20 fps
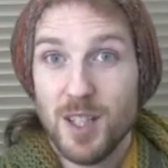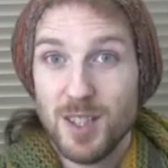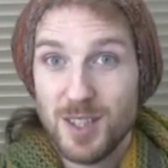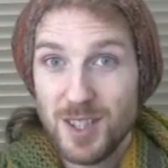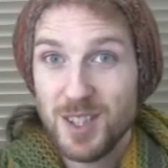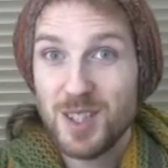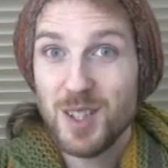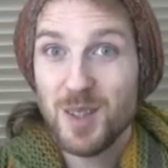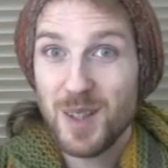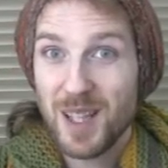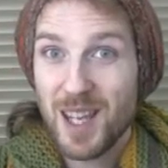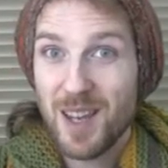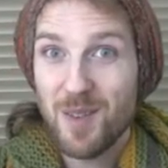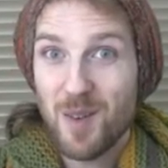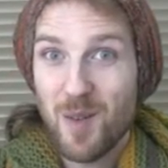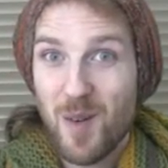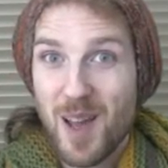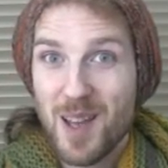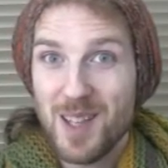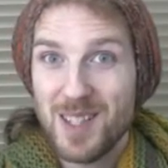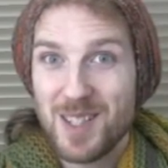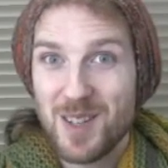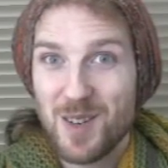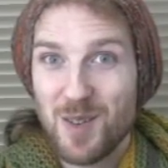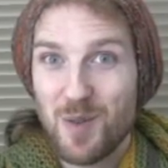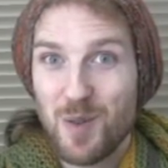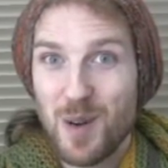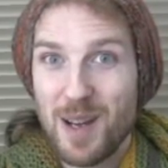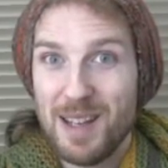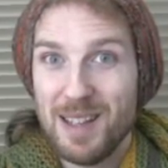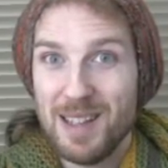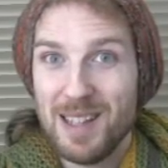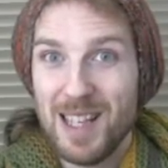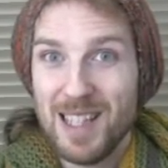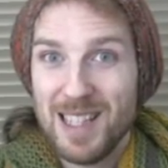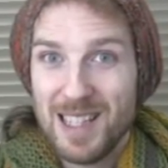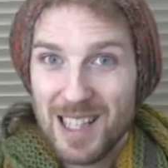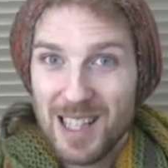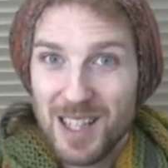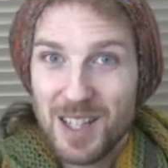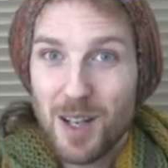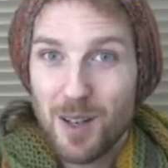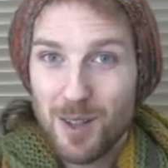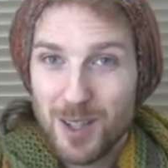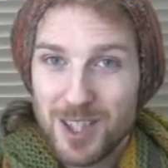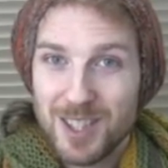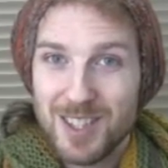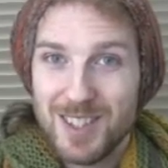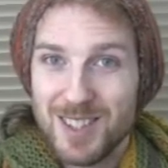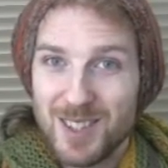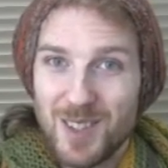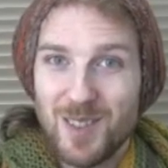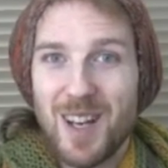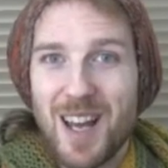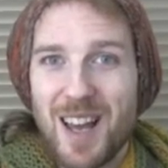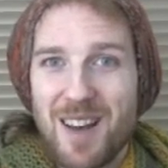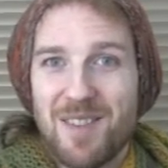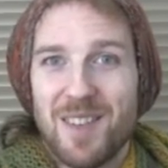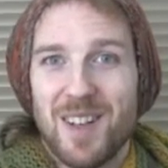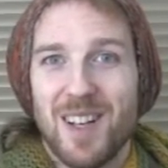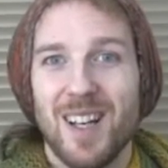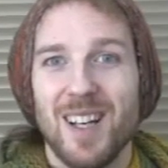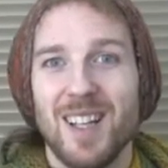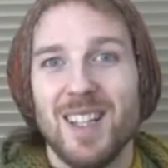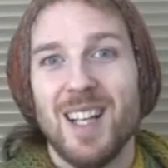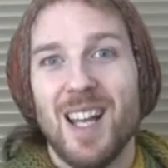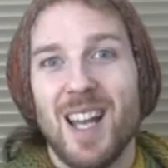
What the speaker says: to do a giveaway stuff with, like little notions or whatever.